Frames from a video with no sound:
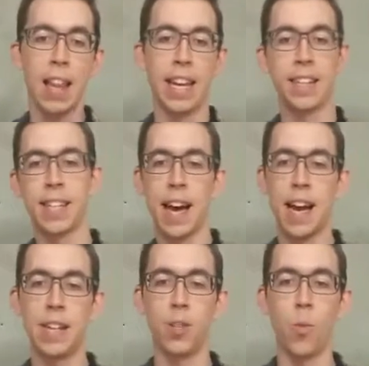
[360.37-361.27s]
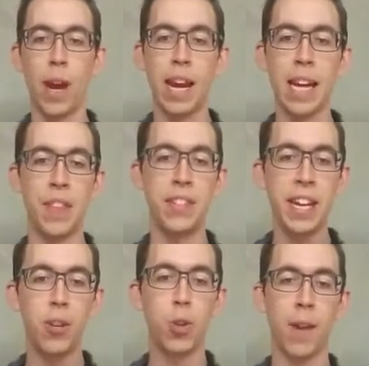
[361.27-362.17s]
like size and weight, and the
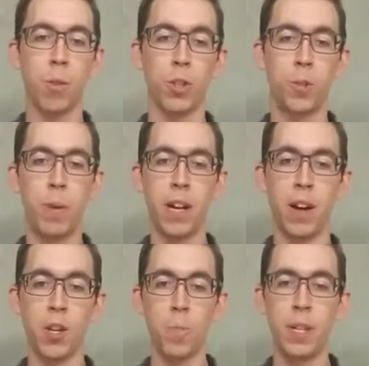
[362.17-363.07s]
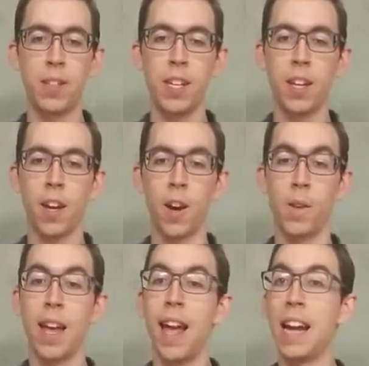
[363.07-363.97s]
data driver will spit out a UPC
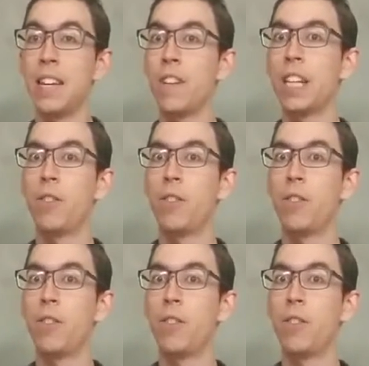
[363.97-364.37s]
code and even